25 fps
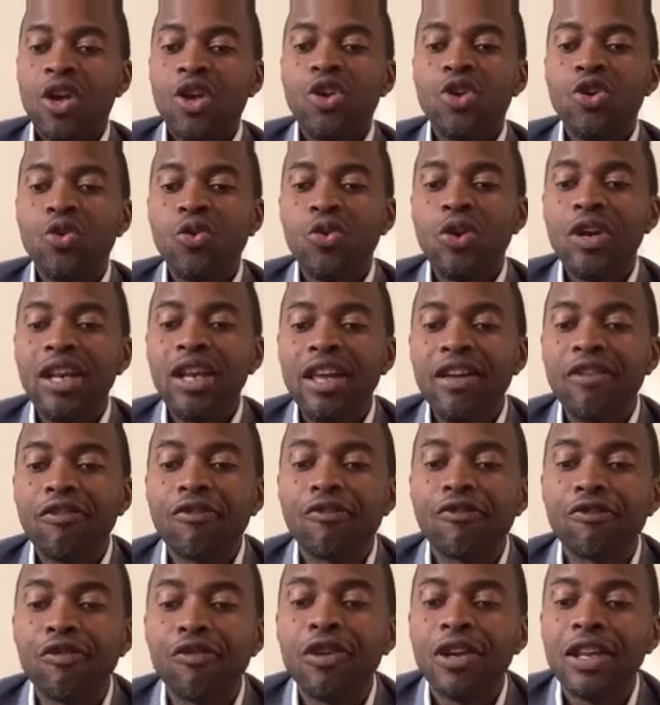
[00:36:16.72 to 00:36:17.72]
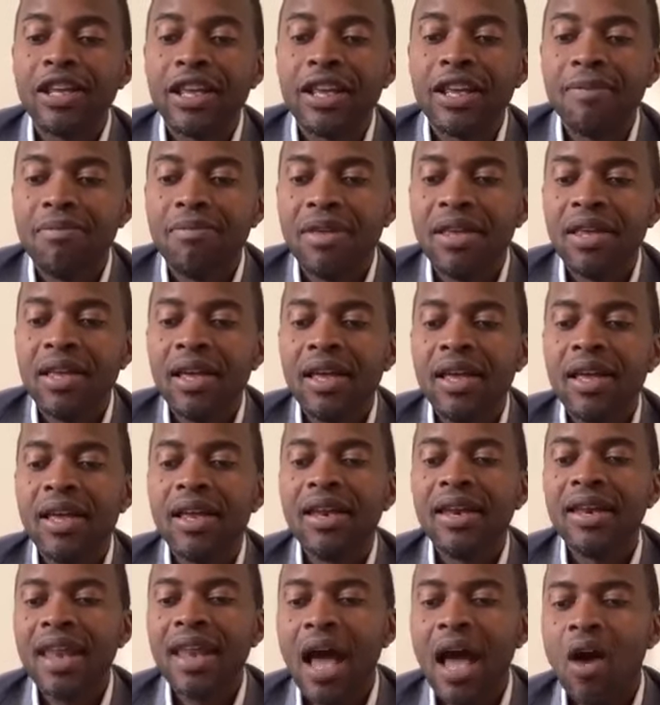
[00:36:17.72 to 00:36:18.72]
You live fully in me.
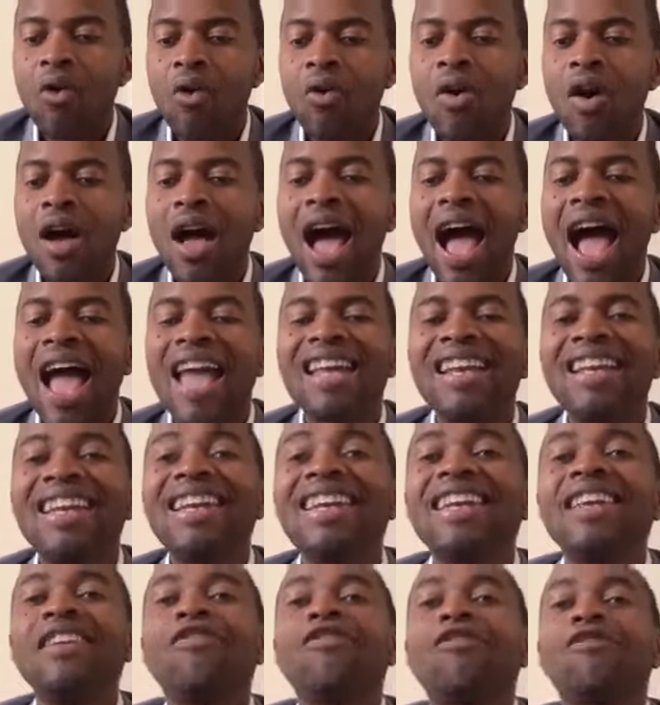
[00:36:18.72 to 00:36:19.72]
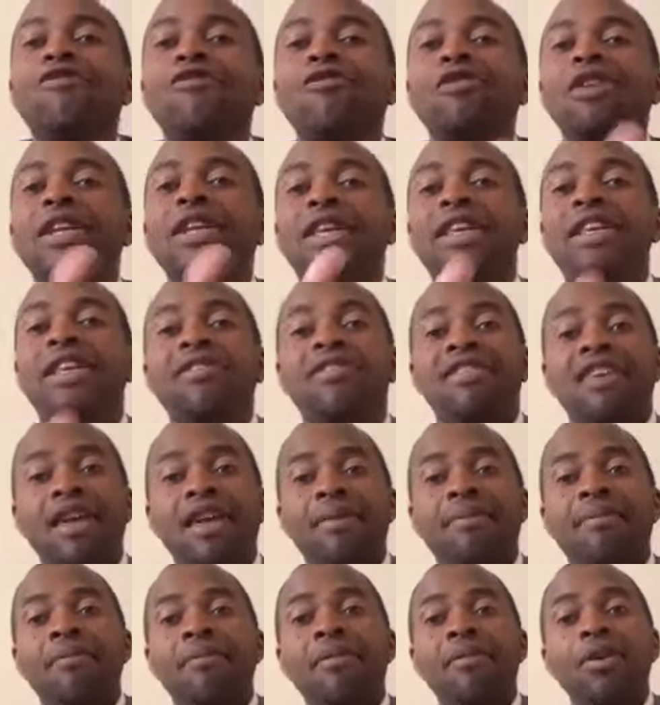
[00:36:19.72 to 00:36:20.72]
Now I live fully in
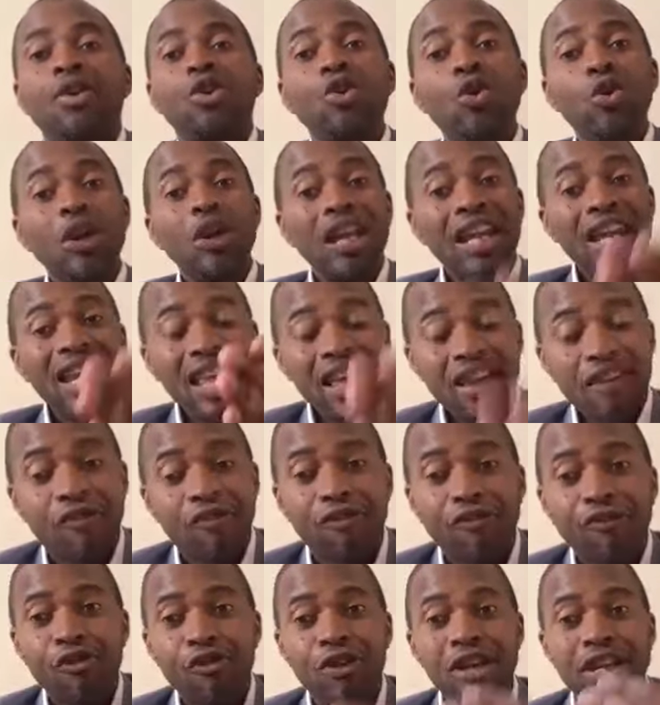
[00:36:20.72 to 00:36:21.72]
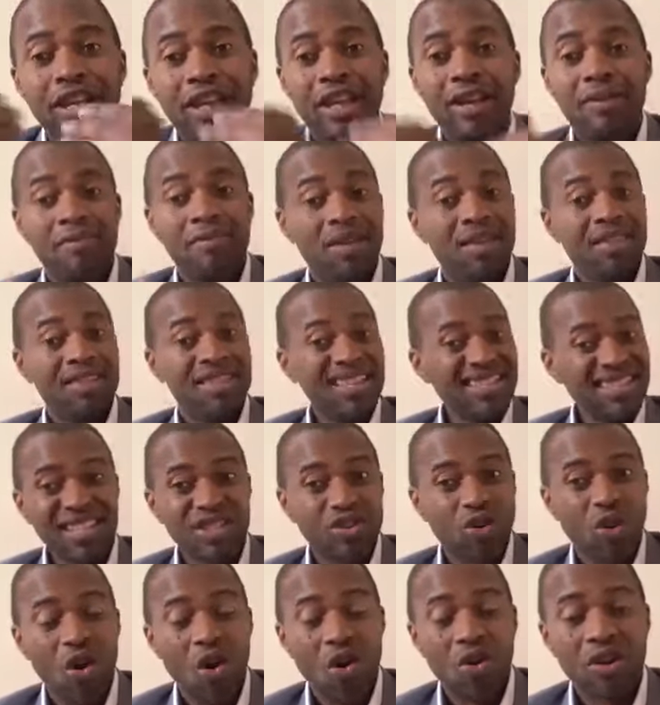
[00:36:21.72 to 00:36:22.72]
them. You live fully in me. This
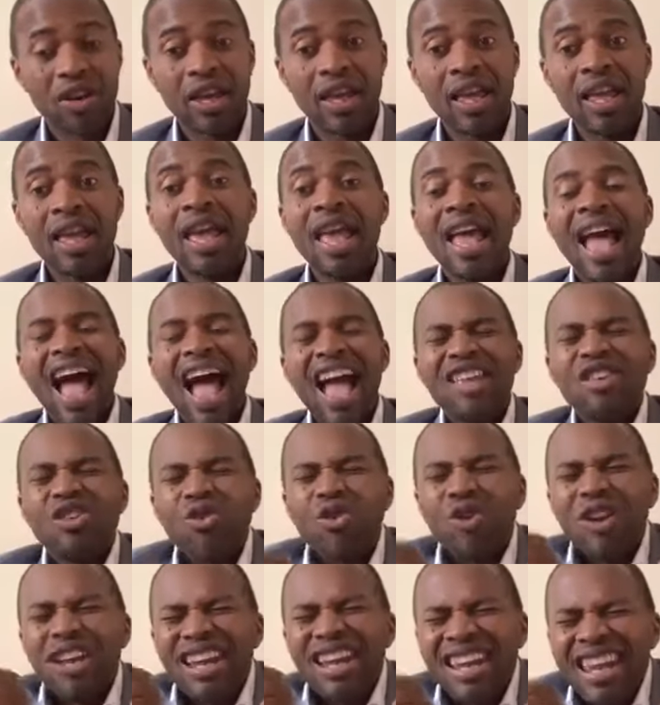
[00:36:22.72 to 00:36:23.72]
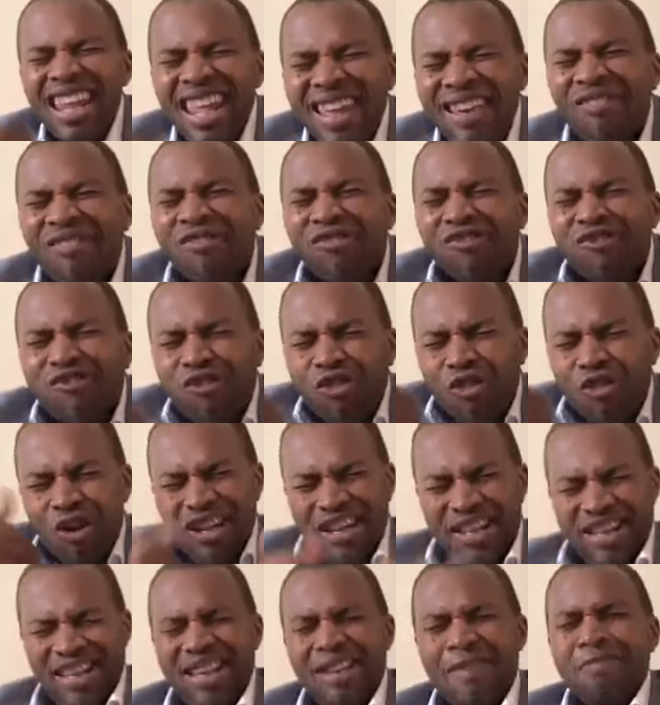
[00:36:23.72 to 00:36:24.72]
is God. You live
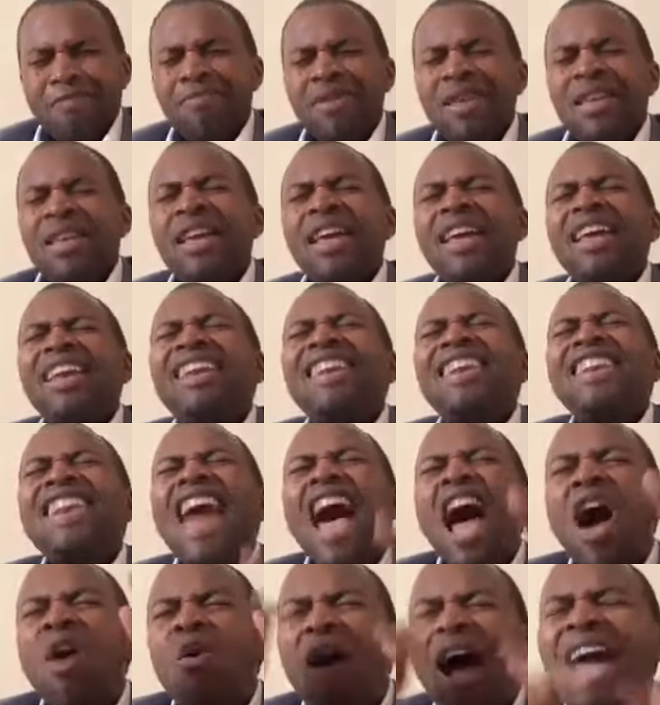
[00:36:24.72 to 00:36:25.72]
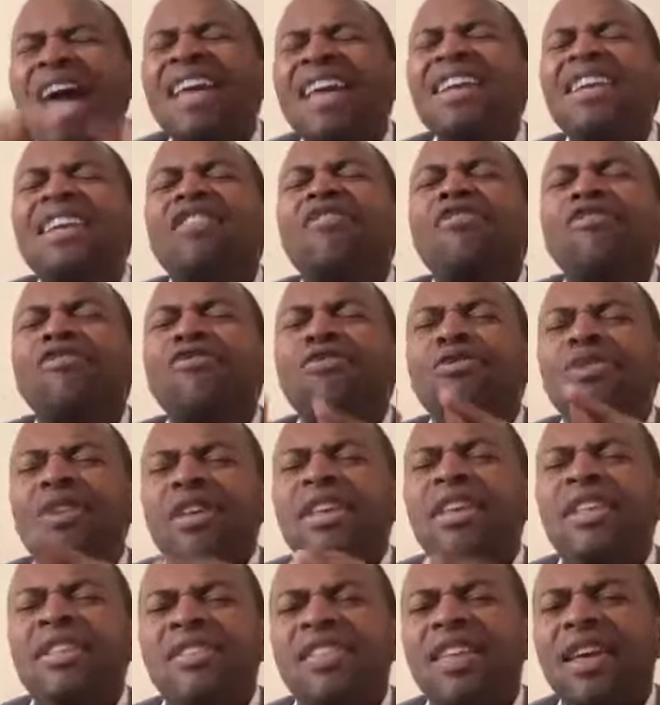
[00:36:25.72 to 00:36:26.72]
fully in me. Now I live fully
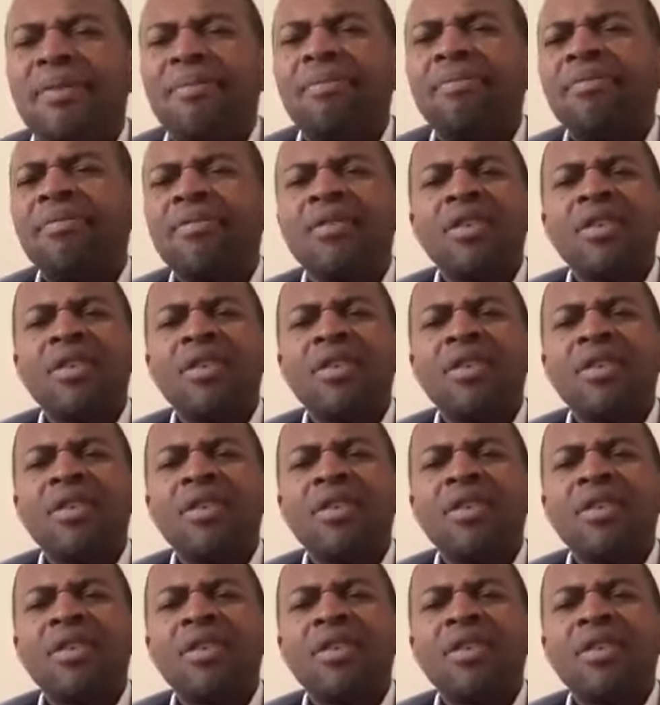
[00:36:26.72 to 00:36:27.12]
in them.